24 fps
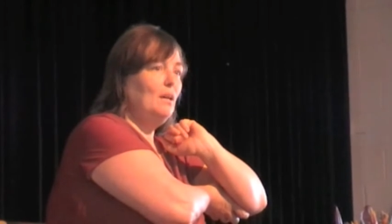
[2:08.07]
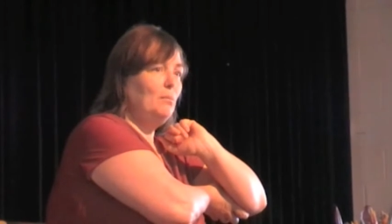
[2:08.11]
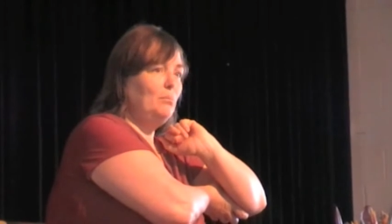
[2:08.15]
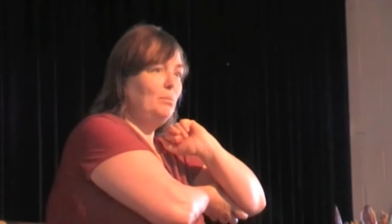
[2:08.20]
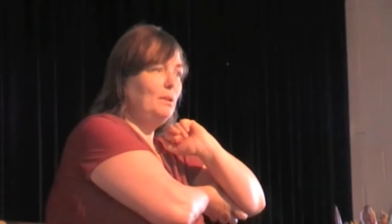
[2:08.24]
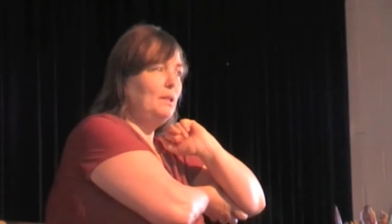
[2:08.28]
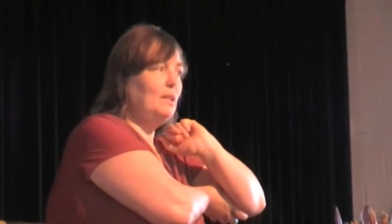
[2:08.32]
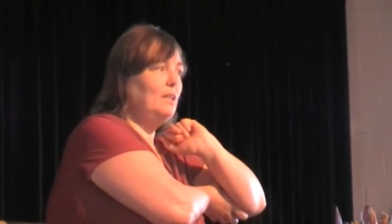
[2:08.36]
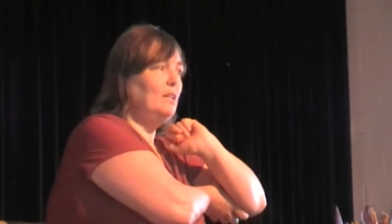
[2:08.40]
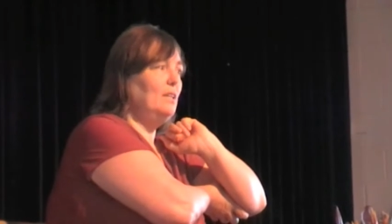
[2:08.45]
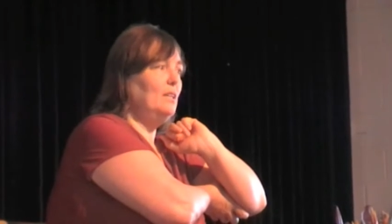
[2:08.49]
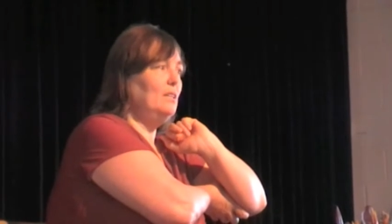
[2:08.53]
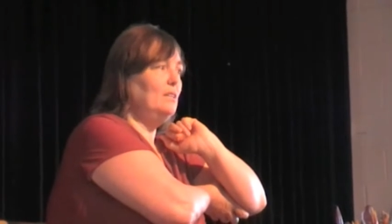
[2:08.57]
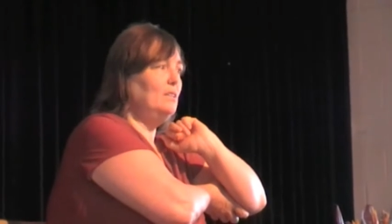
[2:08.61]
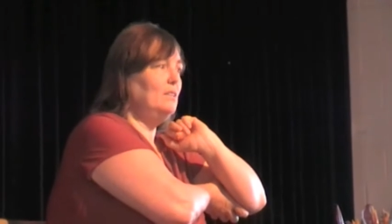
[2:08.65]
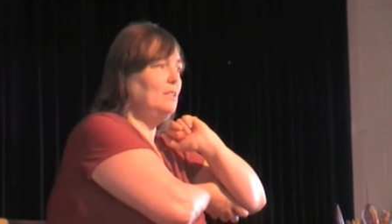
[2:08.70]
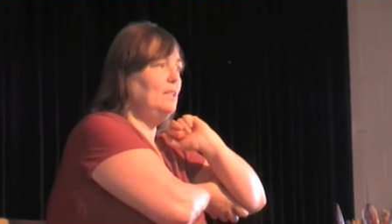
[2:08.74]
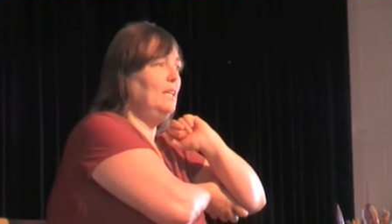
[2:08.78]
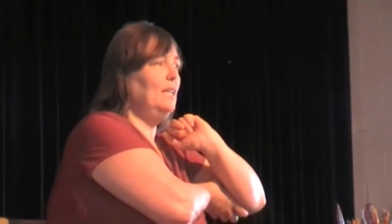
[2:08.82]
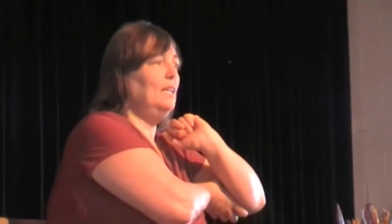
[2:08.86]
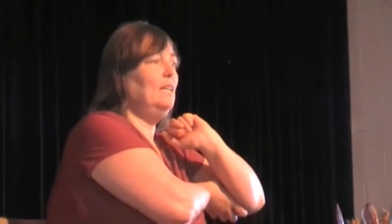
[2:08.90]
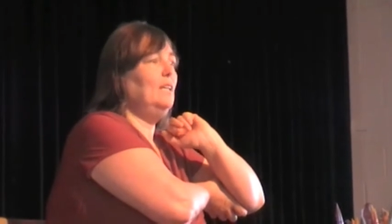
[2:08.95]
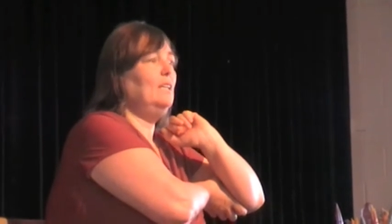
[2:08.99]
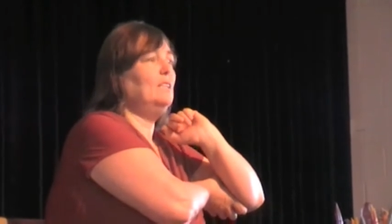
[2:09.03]
Because
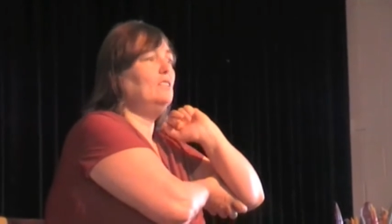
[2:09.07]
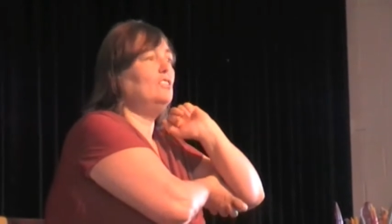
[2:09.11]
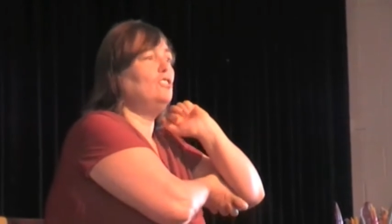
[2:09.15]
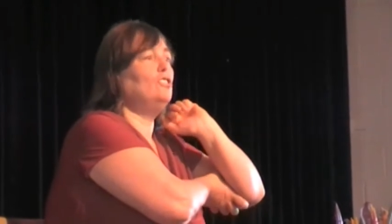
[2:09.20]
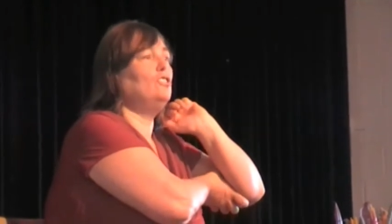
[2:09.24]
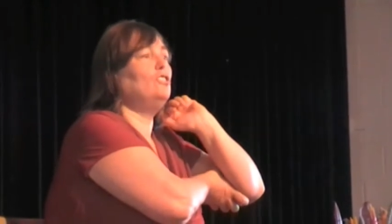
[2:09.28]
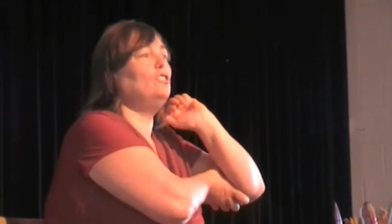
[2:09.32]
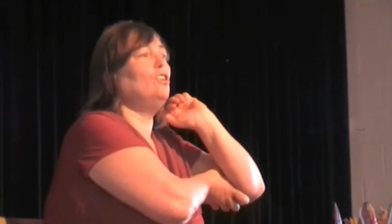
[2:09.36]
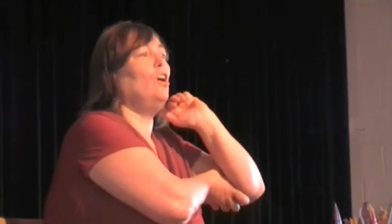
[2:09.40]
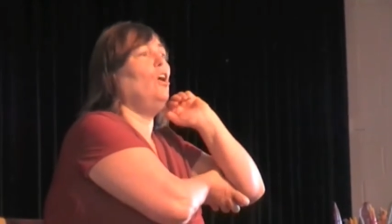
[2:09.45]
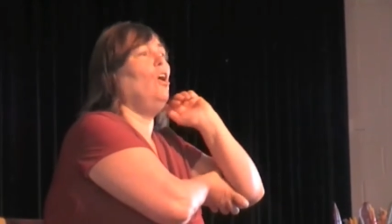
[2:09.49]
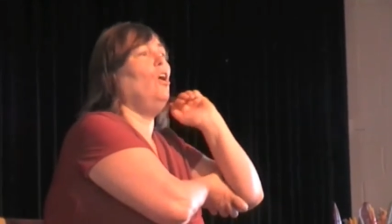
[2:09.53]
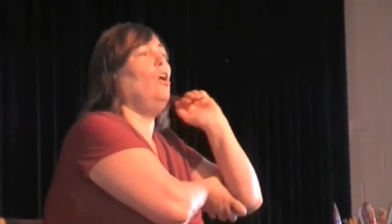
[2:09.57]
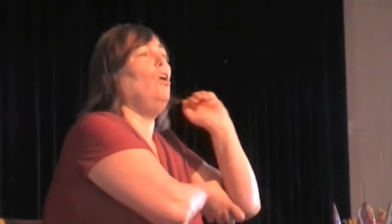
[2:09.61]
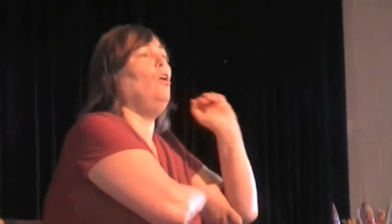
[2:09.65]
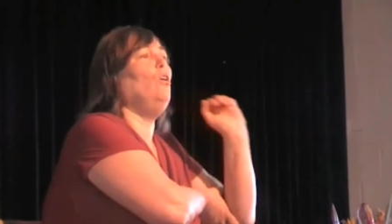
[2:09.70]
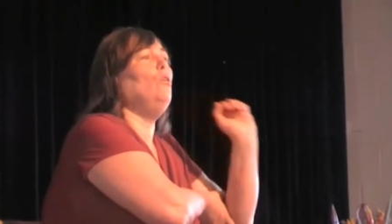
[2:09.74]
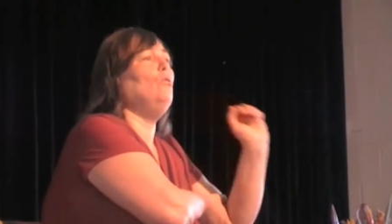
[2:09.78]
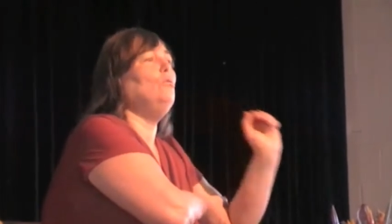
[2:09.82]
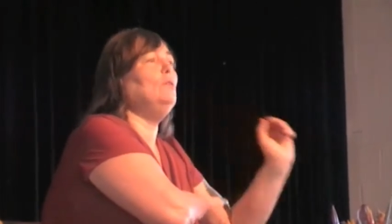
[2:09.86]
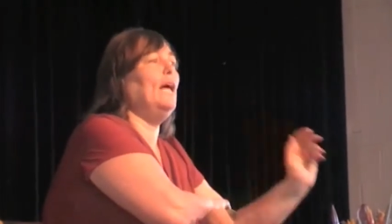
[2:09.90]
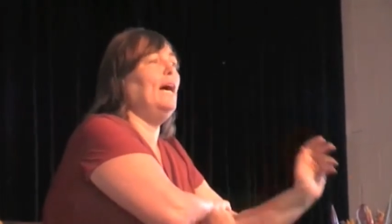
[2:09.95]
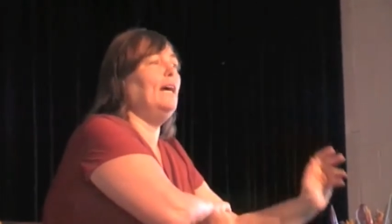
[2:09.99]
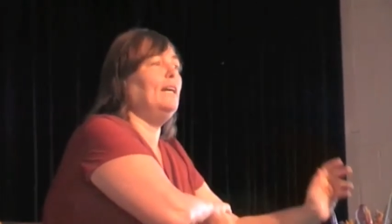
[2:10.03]
they're
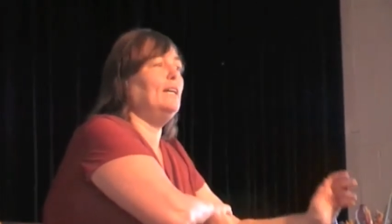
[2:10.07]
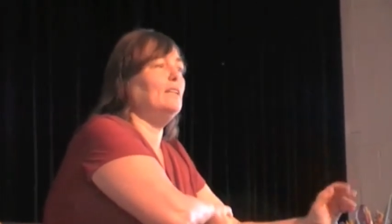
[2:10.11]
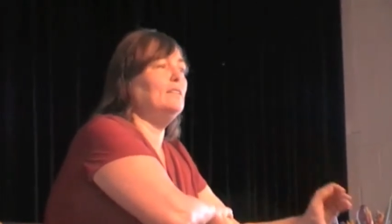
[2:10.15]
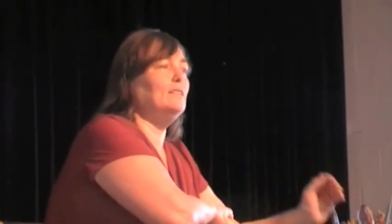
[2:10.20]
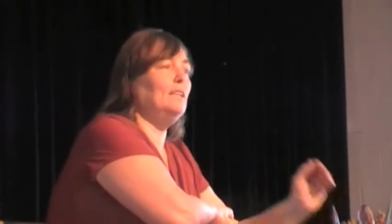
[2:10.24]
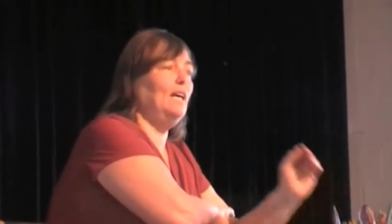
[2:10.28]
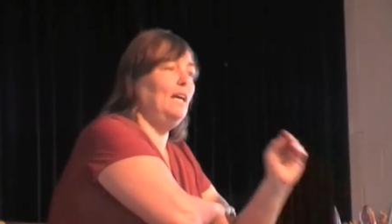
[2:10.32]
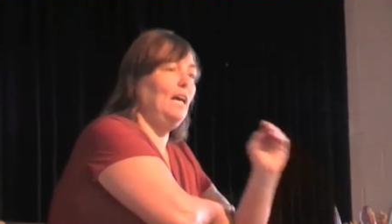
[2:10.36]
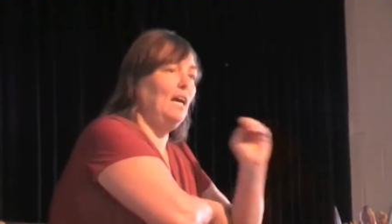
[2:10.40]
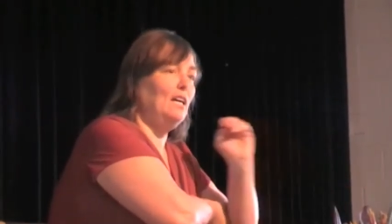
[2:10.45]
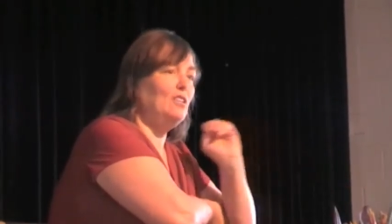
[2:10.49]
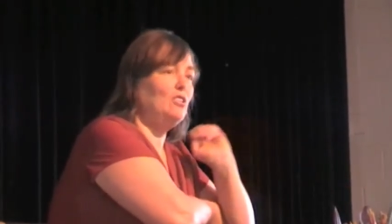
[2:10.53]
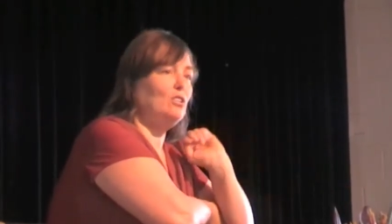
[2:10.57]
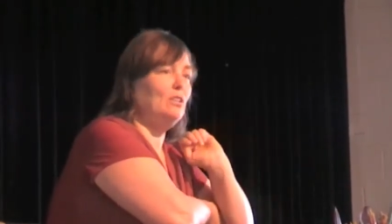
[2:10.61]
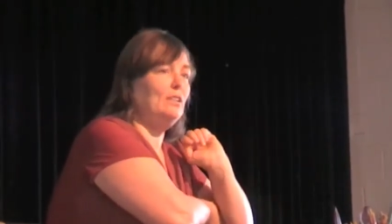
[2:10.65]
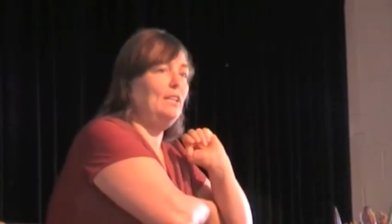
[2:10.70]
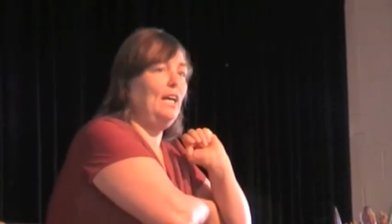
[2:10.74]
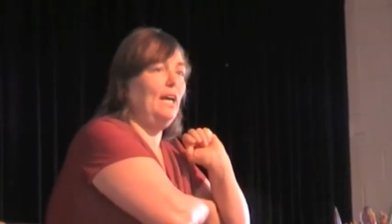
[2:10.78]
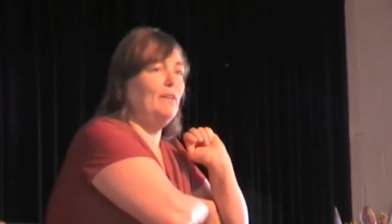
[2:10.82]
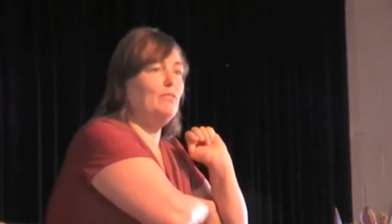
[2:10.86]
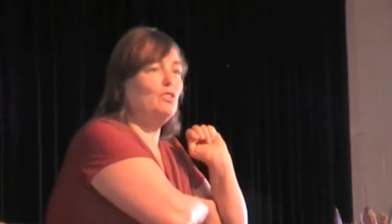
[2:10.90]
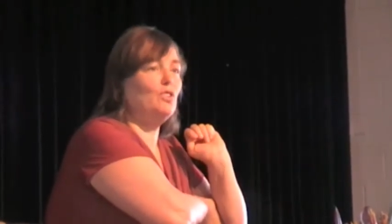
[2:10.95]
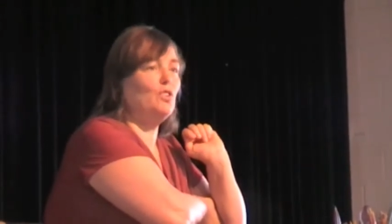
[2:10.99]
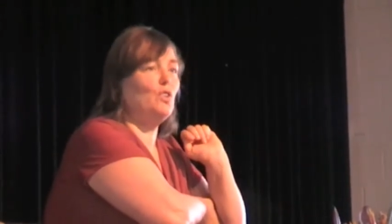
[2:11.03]
so lucky, they actually
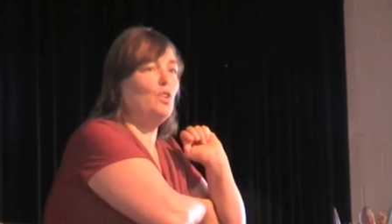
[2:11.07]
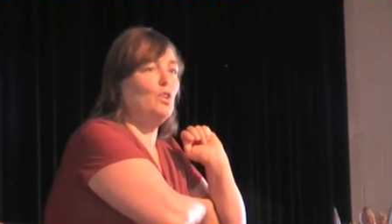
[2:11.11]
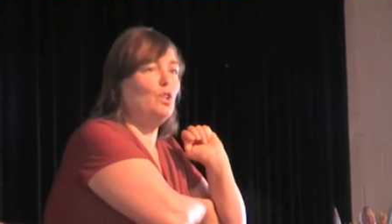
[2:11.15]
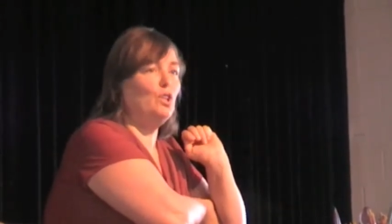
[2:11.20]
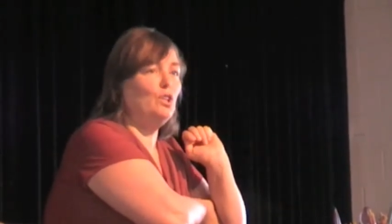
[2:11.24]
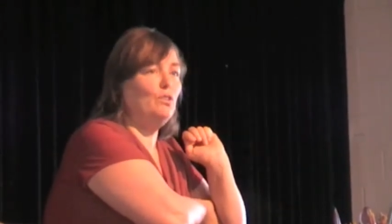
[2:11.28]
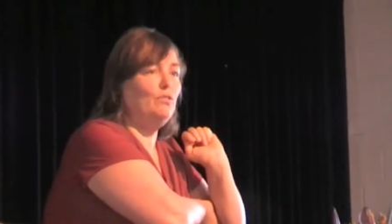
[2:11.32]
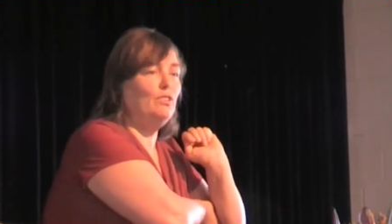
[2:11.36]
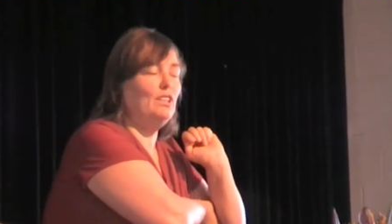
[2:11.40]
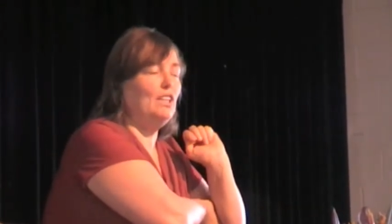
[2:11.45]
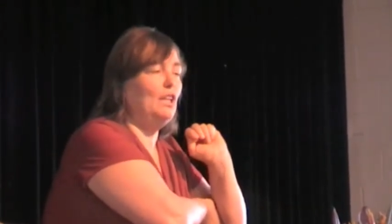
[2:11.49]
have scurvy.